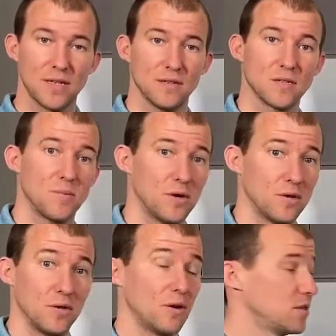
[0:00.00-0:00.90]
and the
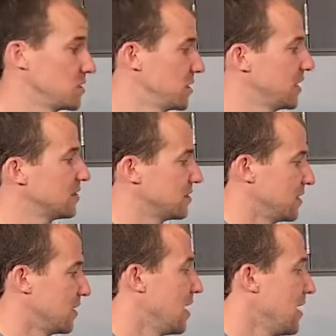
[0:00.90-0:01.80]
small and large
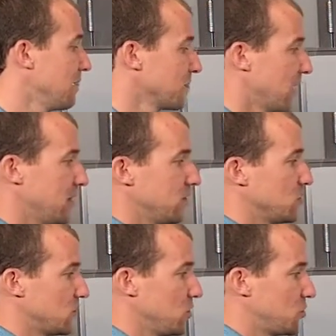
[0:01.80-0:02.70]
intestine. And
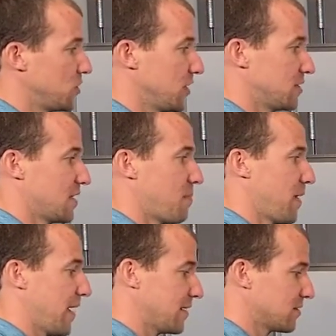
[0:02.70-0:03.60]
those nutrients, they
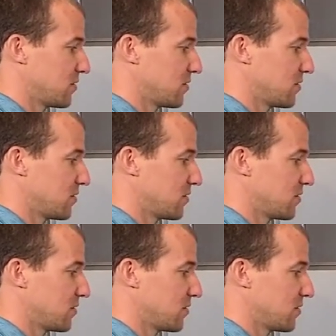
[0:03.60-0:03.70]
pass